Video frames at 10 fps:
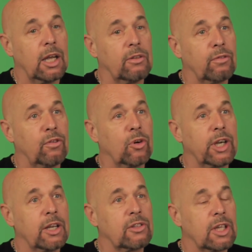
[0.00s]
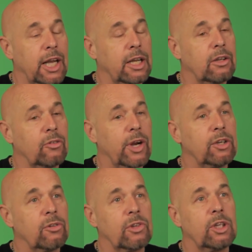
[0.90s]
And 4 days later,
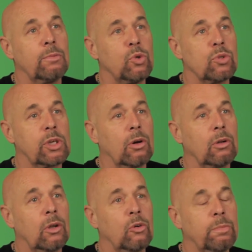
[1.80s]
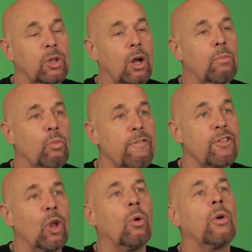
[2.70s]
Radio City Music Hall opened up
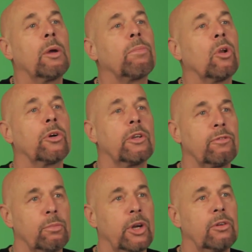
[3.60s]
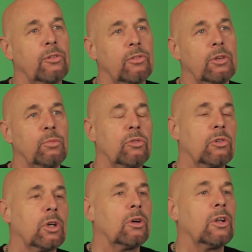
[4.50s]
with no employees from Radio City
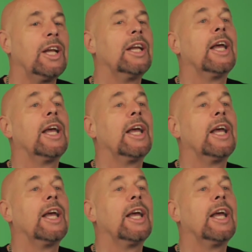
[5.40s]
Music Hall,